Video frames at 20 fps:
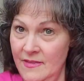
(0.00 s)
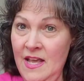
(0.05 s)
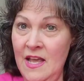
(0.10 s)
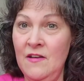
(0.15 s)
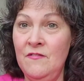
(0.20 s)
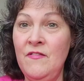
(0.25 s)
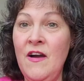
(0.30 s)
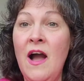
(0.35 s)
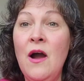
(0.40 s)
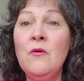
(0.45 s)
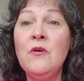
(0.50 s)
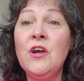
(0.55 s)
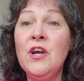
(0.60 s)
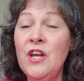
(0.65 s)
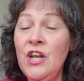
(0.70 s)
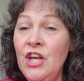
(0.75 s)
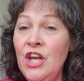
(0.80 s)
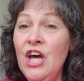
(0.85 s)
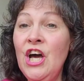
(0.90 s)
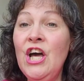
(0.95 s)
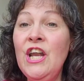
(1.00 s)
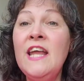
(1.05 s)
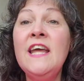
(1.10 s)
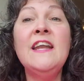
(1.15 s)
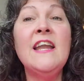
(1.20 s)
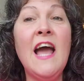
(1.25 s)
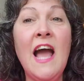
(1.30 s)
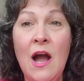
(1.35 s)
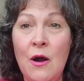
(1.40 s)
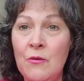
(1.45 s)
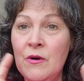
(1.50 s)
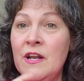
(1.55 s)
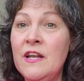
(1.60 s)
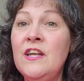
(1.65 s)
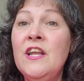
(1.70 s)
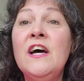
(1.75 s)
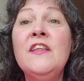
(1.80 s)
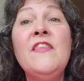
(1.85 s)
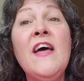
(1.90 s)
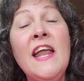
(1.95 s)
if I could have done it, I would
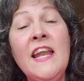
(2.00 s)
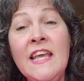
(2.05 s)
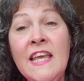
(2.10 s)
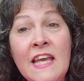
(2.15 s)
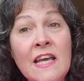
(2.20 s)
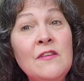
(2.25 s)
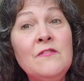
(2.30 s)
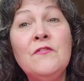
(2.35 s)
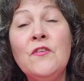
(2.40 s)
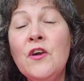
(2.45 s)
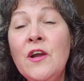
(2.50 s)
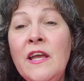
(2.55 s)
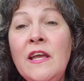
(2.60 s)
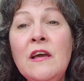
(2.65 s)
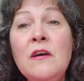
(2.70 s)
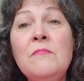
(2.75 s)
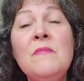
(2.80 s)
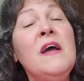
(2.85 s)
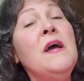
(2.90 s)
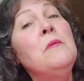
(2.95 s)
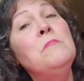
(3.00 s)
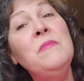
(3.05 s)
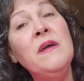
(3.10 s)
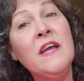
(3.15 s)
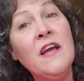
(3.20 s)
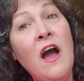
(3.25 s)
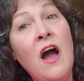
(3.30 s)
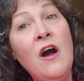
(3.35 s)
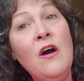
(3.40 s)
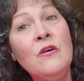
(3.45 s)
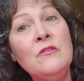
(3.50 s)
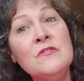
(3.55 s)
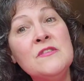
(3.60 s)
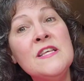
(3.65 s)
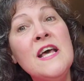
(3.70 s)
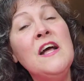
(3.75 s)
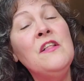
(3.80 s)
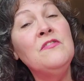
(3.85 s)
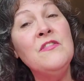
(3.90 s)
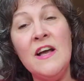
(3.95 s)
have done that again for him because
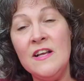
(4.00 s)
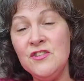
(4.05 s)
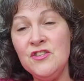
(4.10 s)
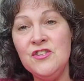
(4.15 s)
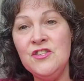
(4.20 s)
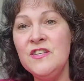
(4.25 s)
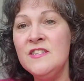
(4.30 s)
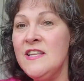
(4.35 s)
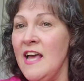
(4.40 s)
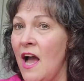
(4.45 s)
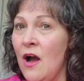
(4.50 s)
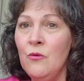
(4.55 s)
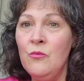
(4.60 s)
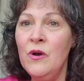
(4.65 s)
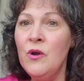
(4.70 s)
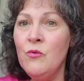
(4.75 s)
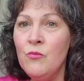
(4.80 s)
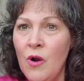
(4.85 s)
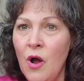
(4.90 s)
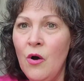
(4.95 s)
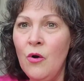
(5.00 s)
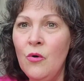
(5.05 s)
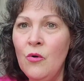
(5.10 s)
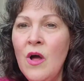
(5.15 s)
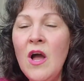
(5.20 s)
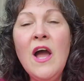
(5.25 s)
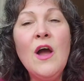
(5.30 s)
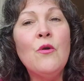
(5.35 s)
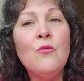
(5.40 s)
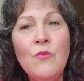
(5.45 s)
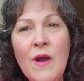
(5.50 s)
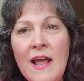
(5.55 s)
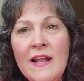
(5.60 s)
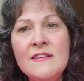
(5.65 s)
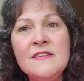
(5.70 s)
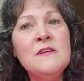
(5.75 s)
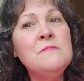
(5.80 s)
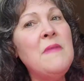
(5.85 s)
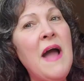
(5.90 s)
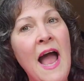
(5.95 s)
that's just how we roll.
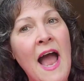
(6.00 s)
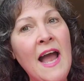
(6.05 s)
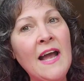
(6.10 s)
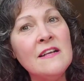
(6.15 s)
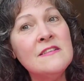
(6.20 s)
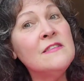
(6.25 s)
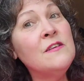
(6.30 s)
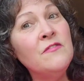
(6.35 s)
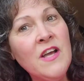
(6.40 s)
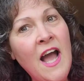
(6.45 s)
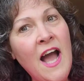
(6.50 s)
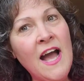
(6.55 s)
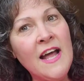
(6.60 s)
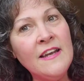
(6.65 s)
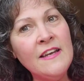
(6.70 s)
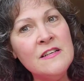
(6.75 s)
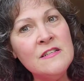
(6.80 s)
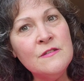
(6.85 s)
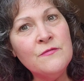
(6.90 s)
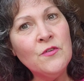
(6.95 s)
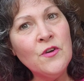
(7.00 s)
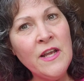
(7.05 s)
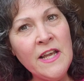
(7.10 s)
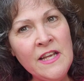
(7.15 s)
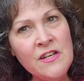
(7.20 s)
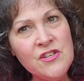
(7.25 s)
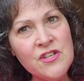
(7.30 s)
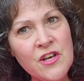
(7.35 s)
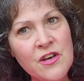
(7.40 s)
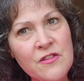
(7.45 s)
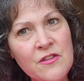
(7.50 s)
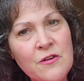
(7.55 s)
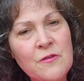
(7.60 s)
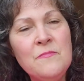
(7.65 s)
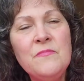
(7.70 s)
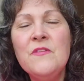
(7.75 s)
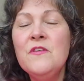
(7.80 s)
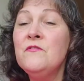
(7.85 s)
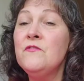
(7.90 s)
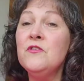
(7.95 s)
Random acts of kindness for each other,
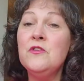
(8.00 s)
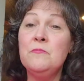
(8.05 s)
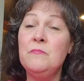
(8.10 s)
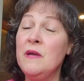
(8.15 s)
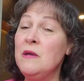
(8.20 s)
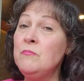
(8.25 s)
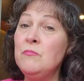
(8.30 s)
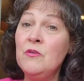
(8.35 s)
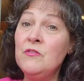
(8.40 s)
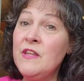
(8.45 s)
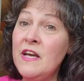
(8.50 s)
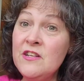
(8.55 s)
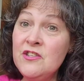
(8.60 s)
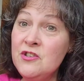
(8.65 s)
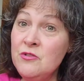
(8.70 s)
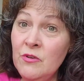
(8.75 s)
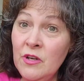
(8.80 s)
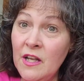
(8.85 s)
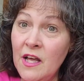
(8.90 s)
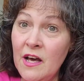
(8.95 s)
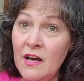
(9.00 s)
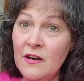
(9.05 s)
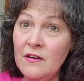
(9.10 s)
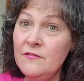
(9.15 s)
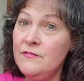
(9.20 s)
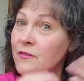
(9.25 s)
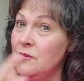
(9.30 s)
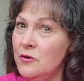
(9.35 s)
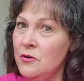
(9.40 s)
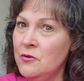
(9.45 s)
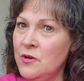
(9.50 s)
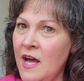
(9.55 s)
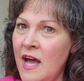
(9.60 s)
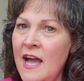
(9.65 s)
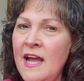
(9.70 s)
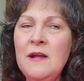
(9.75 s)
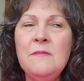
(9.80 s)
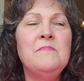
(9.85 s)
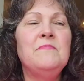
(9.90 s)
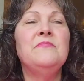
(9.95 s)
for the people that you love,
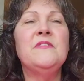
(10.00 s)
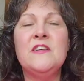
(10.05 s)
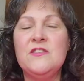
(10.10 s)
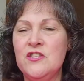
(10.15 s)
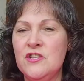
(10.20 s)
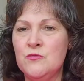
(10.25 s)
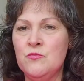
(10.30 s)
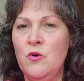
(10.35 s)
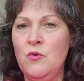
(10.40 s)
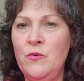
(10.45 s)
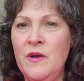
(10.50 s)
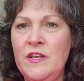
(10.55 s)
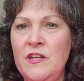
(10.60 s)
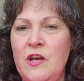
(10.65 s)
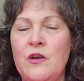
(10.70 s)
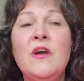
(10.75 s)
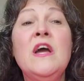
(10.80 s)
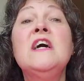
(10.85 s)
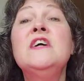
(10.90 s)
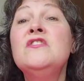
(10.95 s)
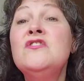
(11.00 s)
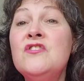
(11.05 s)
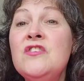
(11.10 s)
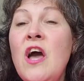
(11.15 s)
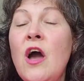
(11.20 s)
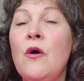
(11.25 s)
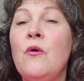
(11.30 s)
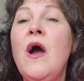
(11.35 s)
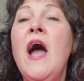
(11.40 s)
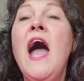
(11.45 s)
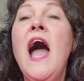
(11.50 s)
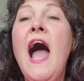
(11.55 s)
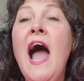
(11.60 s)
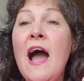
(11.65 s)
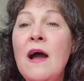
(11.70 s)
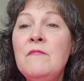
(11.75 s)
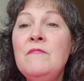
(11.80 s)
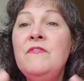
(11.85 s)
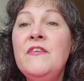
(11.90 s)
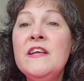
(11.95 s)
okay? That's just what we do. So,
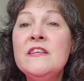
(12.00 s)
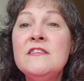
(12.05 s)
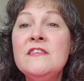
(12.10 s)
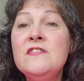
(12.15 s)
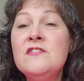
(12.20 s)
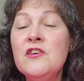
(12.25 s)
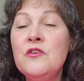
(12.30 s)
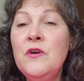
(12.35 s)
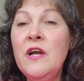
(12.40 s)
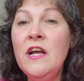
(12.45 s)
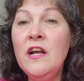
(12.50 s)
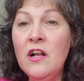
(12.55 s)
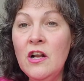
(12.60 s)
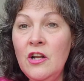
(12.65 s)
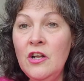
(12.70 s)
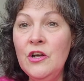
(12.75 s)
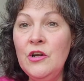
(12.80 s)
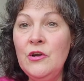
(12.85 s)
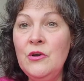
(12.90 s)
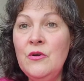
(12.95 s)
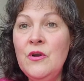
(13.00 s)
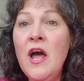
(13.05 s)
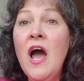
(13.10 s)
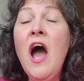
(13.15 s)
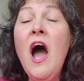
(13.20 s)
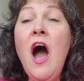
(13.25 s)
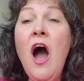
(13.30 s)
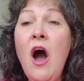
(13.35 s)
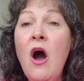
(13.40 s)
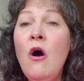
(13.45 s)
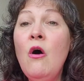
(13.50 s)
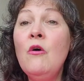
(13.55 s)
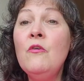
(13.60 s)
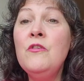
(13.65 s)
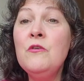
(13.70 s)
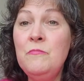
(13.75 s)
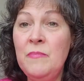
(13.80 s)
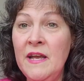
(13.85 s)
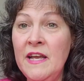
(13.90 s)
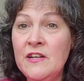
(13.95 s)
I'm fixing to include all
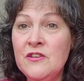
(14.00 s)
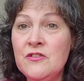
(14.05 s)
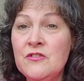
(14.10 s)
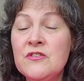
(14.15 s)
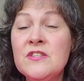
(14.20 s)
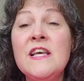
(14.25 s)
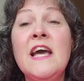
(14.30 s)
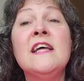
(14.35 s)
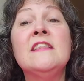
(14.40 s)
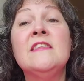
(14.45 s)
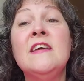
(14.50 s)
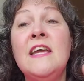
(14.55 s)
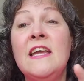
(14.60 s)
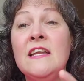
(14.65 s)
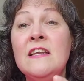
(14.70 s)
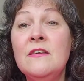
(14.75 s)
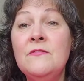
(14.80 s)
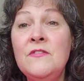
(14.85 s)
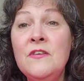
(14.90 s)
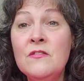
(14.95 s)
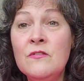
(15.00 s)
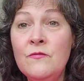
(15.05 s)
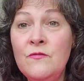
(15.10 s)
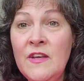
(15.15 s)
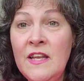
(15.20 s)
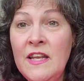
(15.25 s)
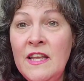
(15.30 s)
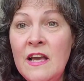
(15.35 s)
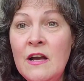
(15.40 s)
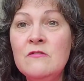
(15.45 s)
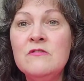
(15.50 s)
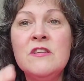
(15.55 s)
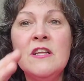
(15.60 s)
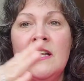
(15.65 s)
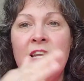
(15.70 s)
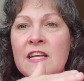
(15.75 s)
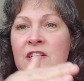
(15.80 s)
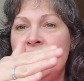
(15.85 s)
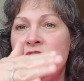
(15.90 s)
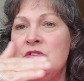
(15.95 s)
the pictures at the end of this video to
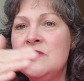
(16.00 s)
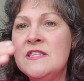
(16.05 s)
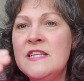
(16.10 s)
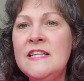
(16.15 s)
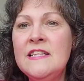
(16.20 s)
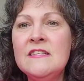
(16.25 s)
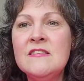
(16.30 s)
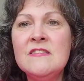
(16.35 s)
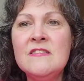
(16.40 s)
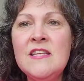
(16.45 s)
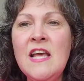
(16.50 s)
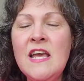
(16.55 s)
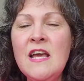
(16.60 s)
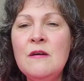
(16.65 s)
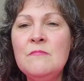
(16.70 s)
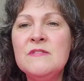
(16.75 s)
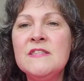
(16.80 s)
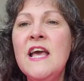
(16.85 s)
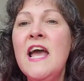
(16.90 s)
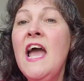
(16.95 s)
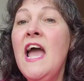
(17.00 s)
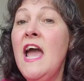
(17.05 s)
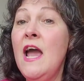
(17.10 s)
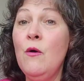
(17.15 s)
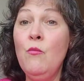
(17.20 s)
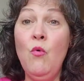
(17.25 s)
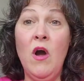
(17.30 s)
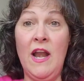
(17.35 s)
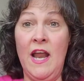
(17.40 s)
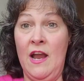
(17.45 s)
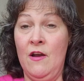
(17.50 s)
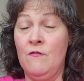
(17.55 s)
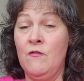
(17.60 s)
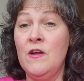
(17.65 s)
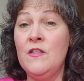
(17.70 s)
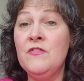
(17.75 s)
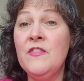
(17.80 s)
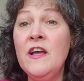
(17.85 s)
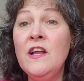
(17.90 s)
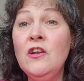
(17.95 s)
let you see the steps and what
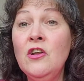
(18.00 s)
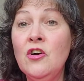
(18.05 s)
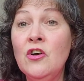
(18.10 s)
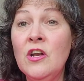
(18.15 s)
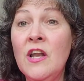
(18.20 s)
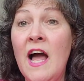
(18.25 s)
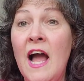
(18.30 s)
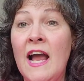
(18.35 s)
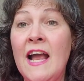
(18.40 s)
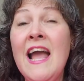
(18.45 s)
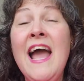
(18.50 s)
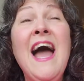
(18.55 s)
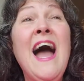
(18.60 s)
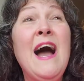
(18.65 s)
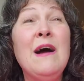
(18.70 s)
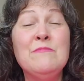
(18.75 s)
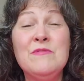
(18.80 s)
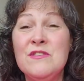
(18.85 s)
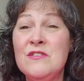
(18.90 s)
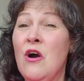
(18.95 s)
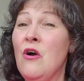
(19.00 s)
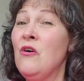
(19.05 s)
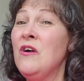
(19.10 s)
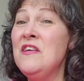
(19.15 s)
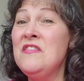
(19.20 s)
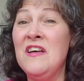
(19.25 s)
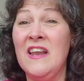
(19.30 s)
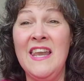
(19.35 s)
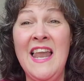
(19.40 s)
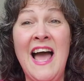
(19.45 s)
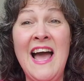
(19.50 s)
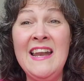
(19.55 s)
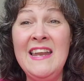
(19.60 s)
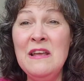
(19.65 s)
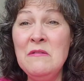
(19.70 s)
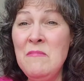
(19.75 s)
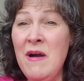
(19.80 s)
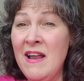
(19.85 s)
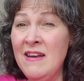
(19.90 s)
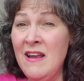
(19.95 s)
everything looked like. I'm sorry the
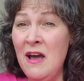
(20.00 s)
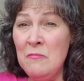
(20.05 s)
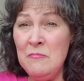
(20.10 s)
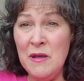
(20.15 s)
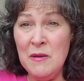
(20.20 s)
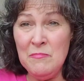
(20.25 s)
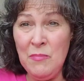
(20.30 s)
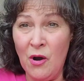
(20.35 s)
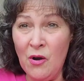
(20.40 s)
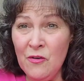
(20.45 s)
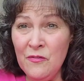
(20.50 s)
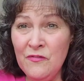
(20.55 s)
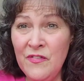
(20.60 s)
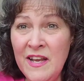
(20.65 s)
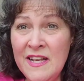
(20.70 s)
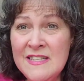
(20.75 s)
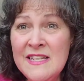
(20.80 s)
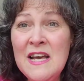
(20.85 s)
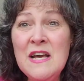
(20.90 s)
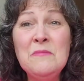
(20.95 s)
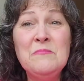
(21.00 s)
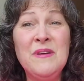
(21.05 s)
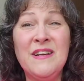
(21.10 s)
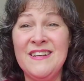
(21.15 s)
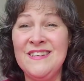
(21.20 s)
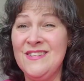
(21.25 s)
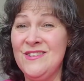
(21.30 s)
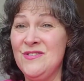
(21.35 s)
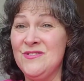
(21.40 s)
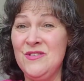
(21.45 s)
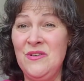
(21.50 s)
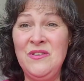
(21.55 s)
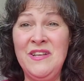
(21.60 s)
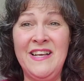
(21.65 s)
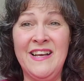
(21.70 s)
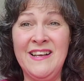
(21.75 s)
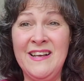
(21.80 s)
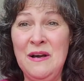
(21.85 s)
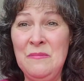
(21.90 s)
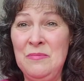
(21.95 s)
lighting might not be perfect because there's
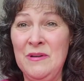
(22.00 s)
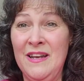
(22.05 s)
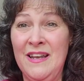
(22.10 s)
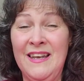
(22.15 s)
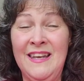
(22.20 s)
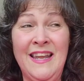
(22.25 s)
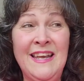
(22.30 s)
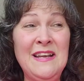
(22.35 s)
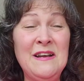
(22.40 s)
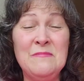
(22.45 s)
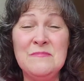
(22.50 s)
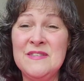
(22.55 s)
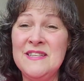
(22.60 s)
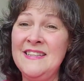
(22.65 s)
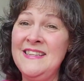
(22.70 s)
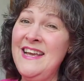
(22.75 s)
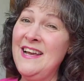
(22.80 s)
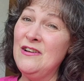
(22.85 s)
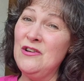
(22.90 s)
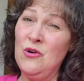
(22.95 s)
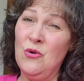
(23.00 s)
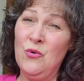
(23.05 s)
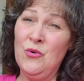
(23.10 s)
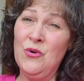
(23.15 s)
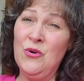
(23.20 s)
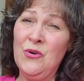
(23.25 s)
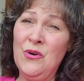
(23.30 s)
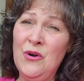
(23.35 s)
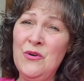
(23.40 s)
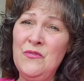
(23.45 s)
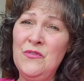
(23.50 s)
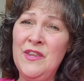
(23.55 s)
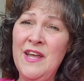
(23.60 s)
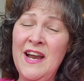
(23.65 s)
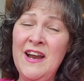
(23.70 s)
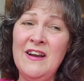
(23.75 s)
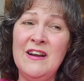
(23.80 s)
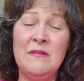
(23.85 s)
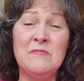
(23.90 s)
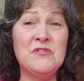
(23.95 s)
only a couple of lamps in that corner over
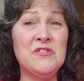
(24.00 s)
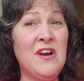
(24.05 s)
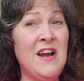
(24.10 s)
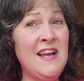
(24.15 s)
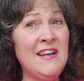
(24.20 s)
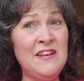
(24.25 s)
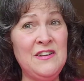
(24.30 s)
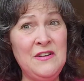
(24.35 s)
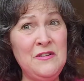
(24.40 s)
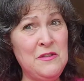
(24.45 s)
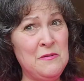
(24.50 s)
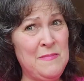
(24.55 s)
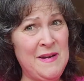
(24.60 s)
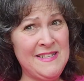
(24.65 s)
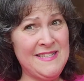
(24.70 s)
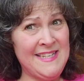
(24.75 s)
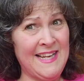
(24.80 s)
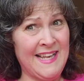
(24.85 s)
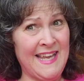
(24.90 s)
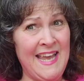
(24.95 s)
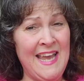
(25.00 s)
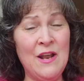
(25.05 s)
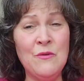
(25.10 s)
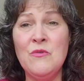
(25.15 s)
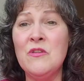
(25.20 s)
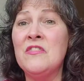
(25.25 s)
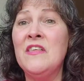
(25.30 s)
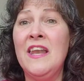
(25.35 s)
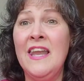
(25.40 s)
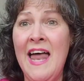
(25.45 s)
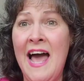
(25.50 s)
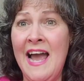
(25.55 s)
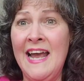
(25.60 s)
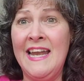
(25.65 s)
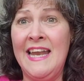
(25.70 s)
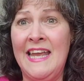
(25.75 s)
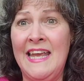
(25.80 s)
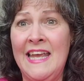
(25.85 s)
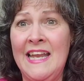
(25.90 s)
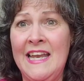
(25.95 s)
there and I'm trying to do the best I can with the
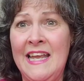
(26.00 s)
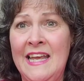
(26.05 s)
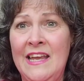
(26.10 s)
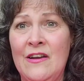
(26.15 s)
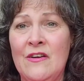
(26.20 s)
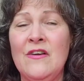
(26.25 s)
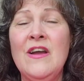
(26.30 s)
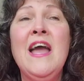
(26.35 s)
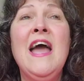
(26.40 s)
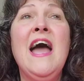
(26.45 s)
lighting in here.